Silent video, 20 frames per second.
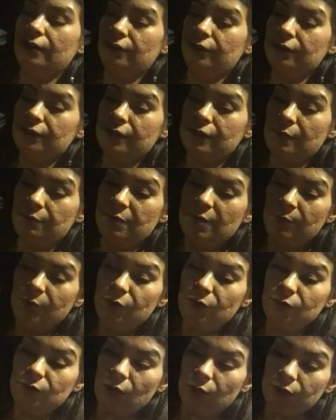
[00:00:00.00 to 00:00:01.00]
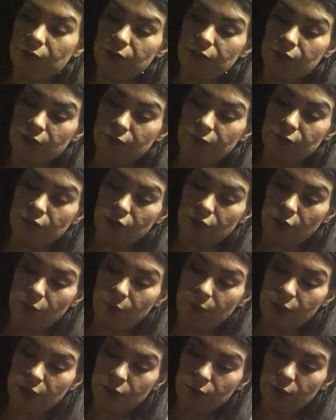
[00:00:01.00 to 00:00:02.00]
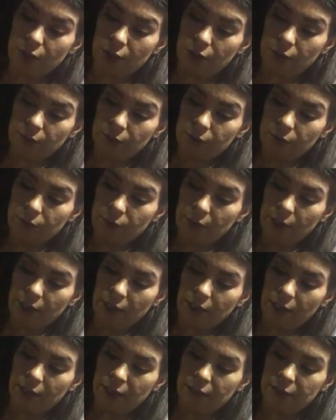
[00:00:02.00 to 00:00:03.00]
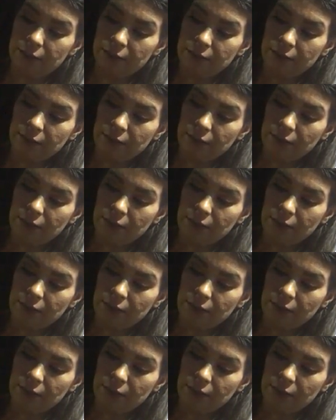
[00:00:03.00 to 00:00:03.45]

There's some people who don't deserve to know what you know, and